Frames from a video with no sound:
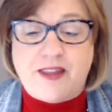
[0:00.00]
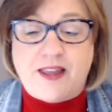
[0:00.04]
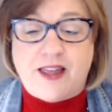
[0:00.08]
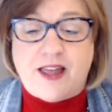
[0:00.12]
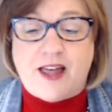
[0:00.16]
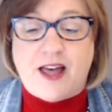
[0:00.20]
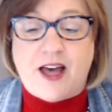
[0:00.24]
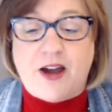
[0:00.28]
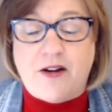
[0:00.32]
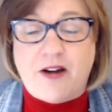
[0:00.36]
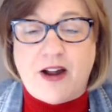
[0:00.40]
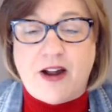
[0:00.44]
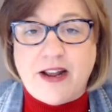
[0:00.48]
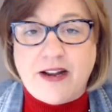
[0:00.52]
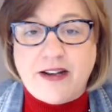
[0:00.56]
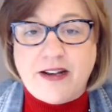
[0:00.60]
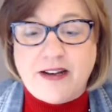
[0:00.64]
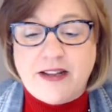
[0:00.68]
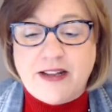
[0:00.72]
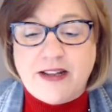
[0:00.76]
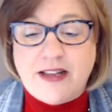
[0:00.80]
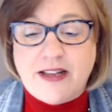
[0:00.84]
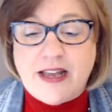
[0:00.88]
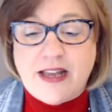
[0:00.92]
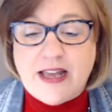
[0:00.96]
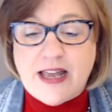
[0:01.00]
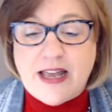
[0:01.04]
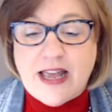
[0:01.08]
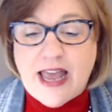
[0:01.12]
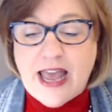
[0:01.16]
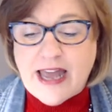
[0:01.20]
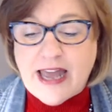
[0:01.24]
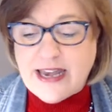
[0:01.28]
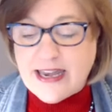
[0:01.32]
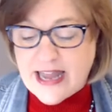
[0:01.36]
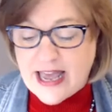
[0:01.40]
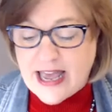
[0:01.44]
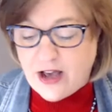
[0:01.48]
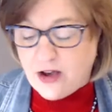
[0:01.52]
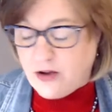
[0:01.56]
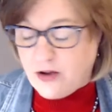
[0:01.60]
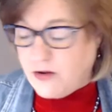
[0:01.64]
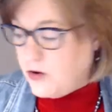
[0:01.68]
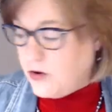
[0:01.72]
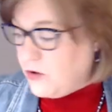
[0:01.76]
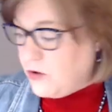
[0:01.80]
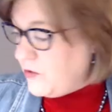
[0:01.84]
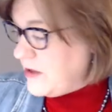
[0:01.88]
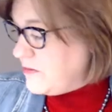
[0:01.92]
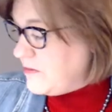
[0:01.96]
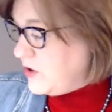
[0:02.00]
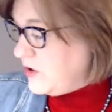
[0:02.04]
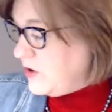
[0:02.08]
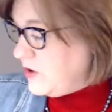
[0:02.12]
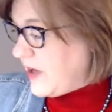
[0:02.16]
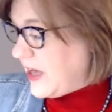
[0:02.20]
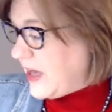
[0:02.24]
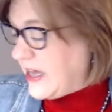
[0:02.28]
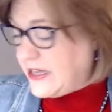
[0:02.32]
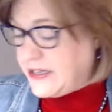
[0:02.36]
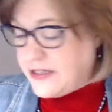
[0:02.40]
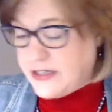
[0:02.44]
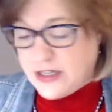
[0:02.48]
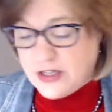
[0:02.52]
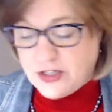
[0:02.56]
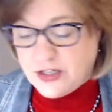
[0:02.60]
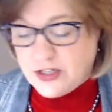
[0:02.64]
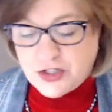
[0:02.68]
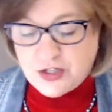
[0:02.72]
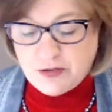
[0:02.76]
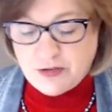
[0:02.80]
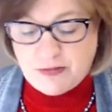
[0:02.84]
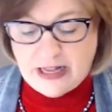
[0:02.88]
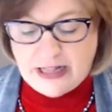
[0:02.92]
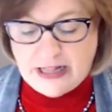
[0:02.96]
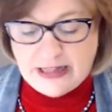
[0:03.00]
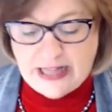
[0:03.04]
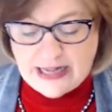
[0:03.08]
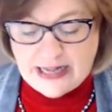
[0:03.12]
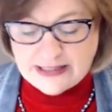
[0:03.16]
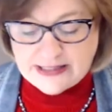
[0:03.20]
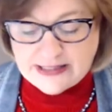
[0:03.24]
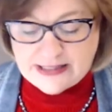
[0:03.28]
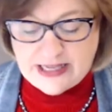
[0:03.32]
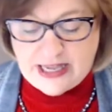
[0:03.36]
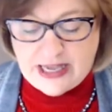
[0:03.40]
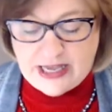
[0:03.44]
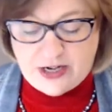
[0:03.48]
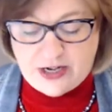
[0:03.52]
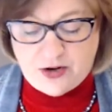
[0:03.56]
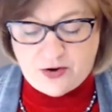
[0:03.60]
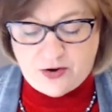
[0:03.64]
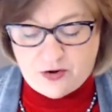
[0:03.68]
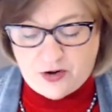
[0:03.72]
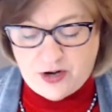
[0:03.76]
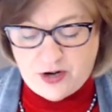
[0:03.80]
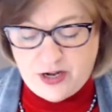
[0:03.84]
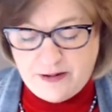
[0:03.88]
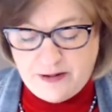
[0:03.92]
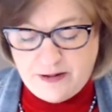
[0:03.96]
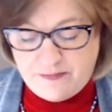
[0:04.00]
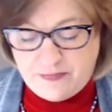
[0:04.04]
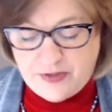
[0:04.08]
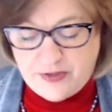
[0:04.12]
All right. And now we move on to my last category,